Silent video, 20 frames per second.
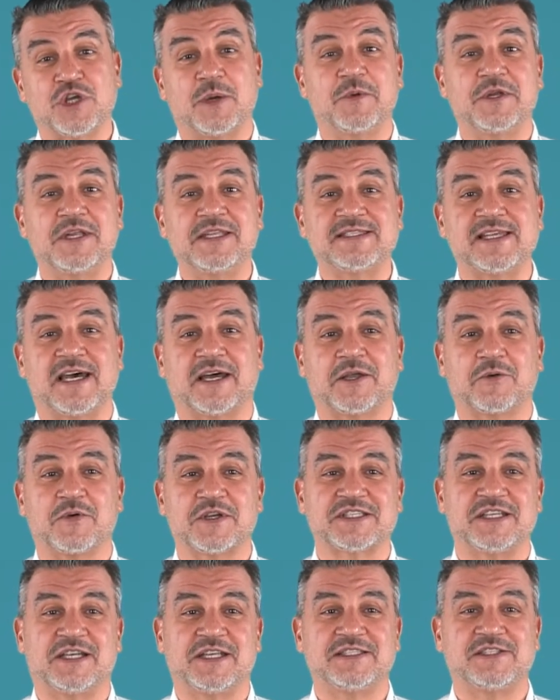we can start
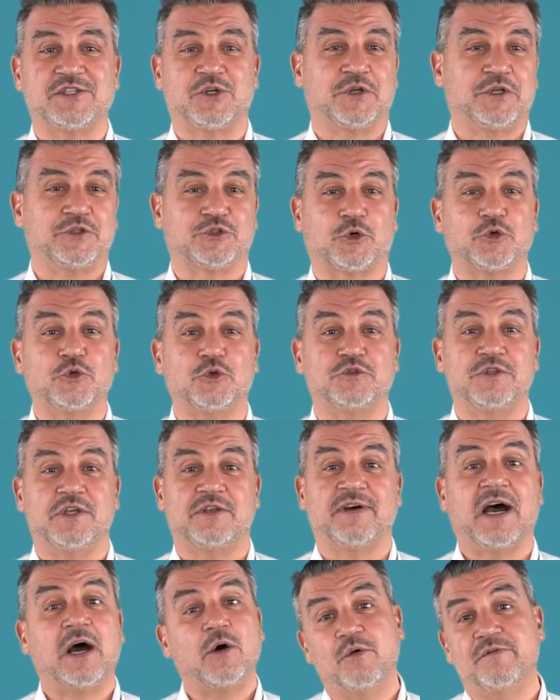this introductory
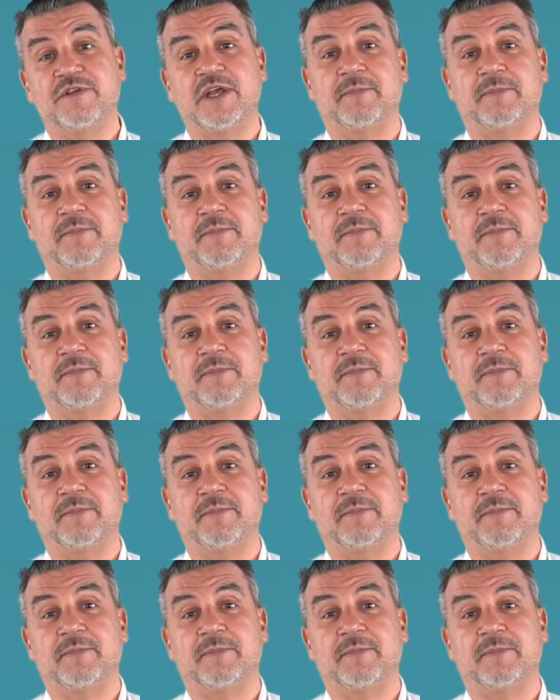lesson